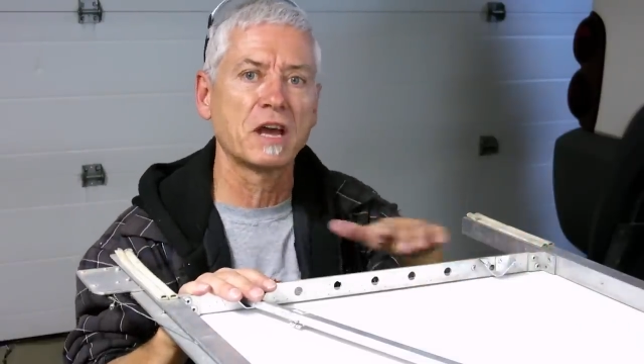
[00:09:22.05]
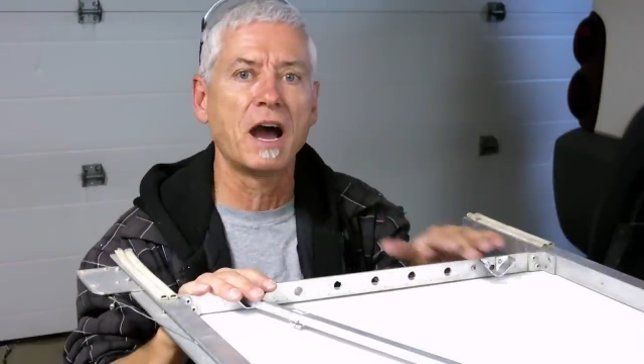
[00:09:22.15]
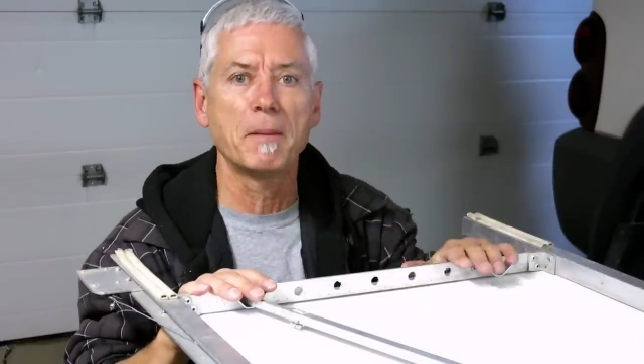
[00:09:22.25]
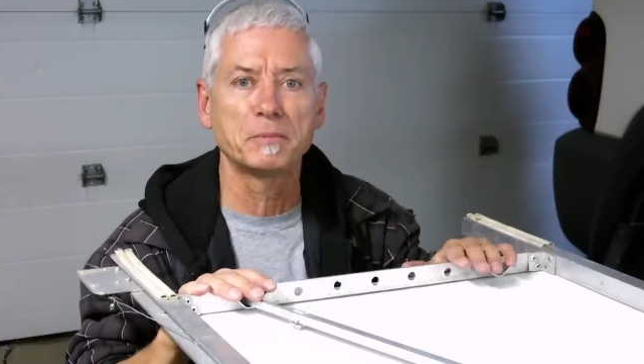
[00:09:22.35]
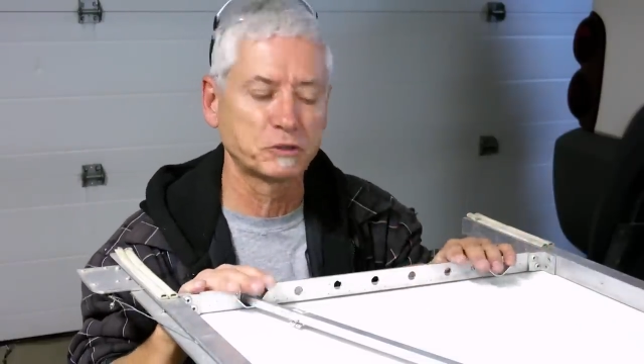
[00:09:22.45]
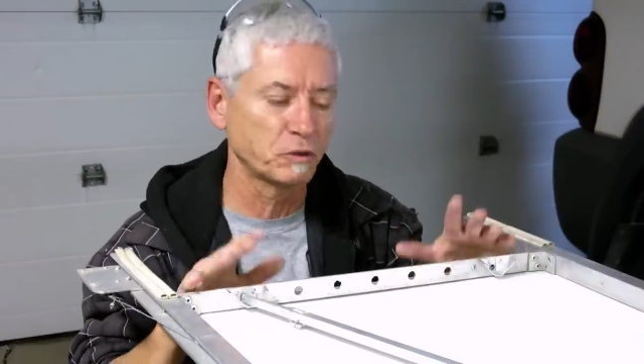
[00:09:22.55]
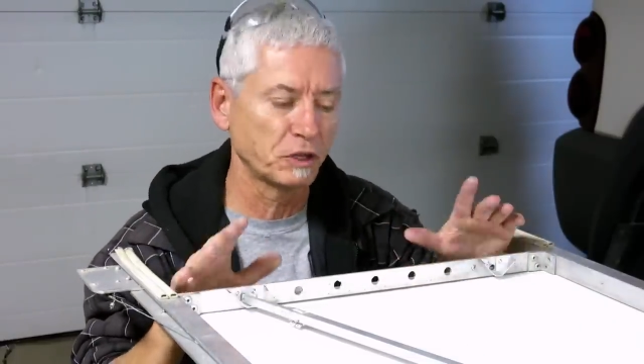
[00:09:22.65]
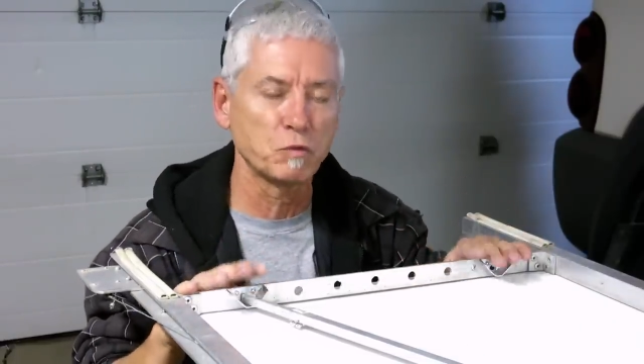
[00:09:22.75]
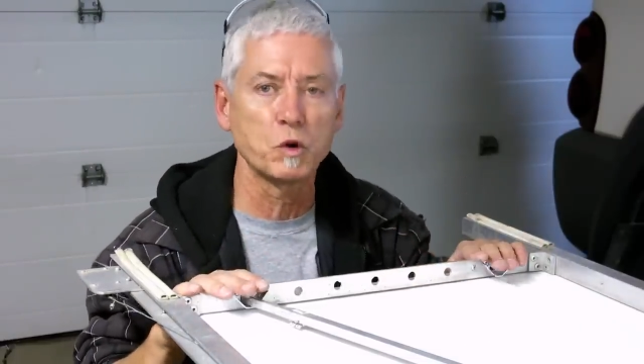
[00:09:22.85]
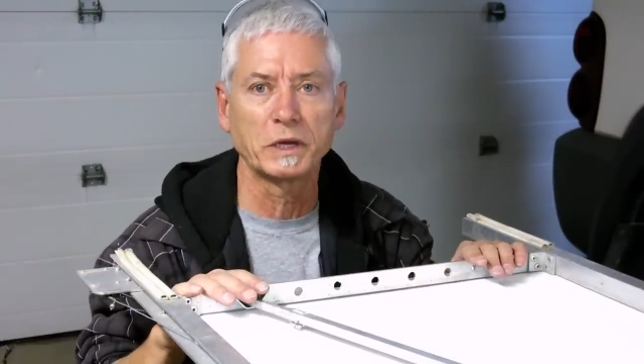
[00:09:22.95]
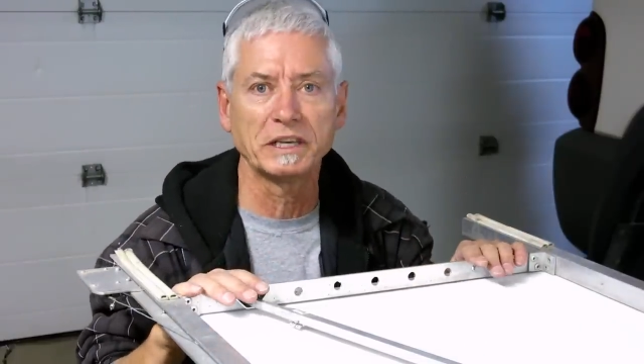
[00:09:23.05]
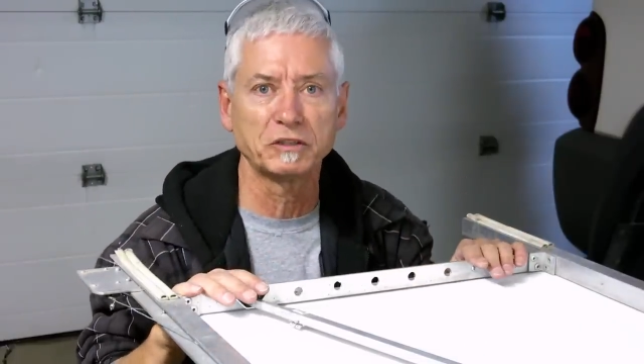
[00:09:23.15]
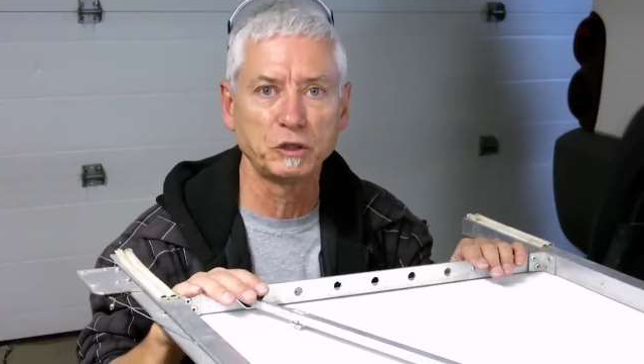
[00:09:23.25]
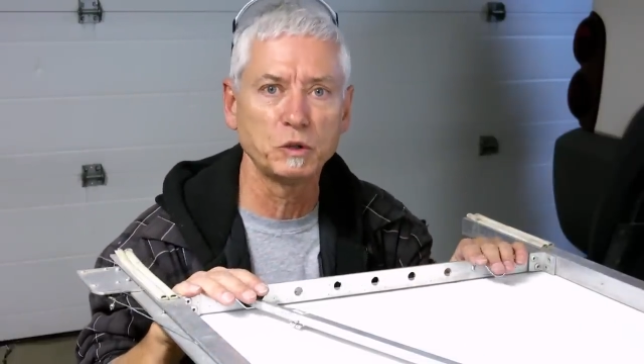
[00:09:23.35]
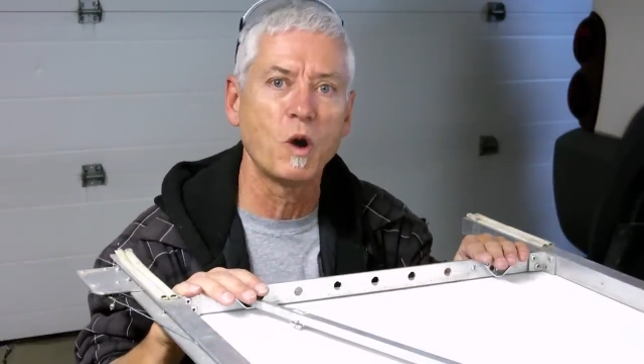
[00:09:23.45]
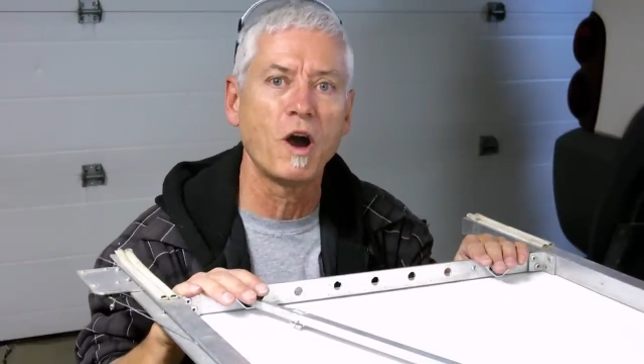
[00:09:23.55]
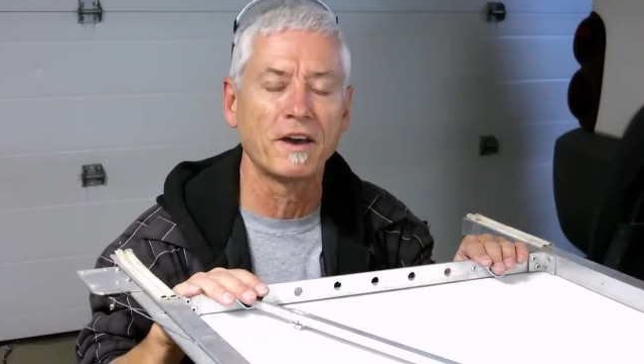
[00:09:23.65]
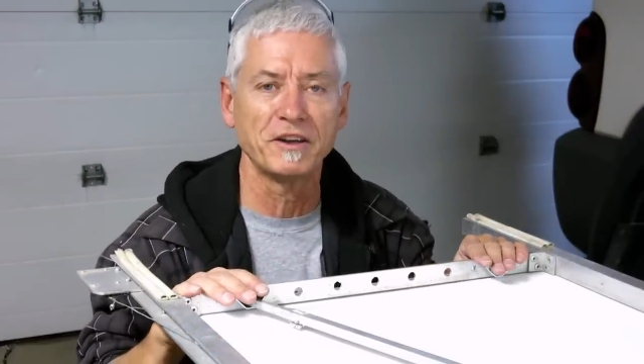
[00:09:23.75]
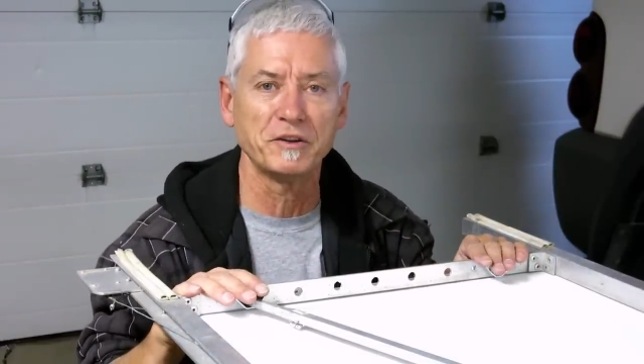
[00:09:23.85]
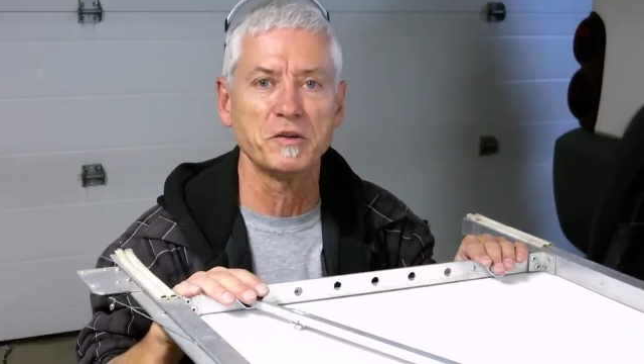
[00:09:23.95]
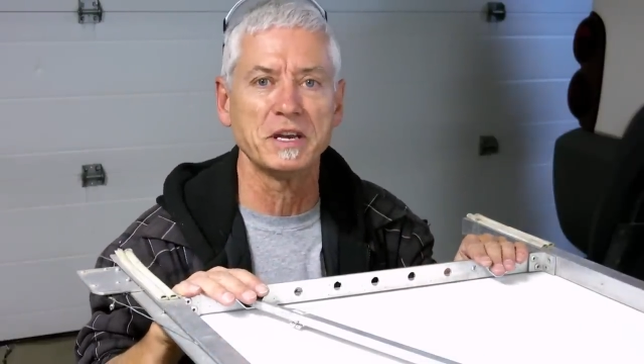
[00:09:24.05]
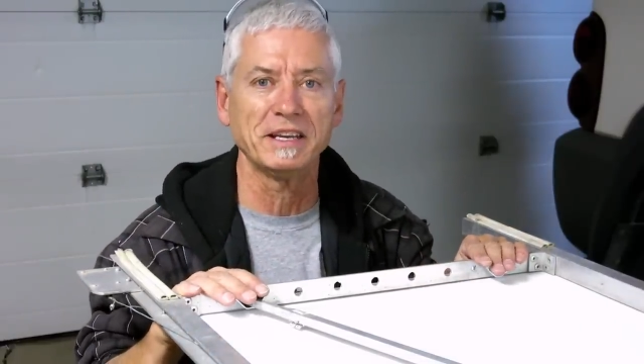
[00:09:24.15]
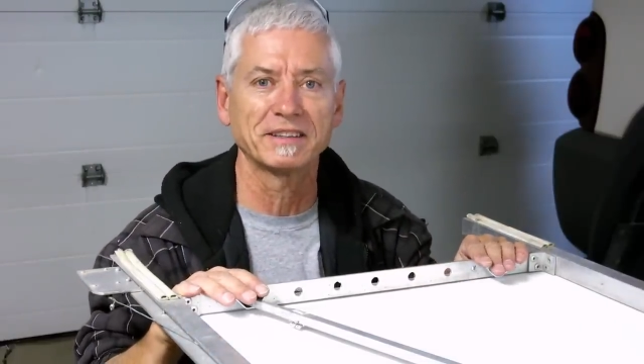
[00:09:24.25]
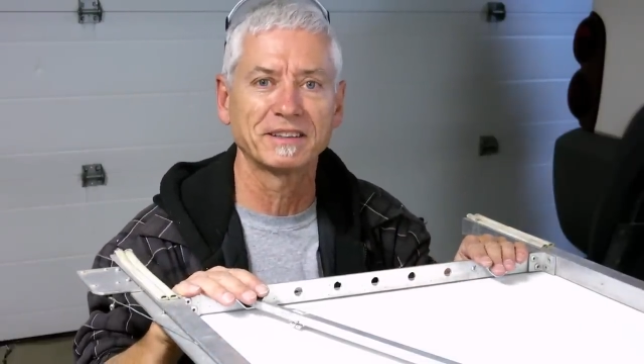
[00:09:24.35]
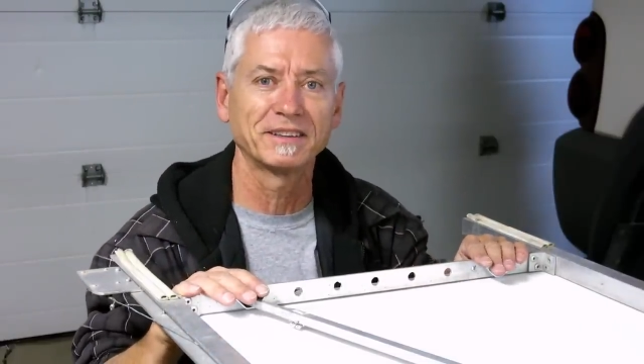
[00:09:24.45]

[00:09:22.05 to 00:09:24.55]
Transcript: up so they won't get too hot underneath.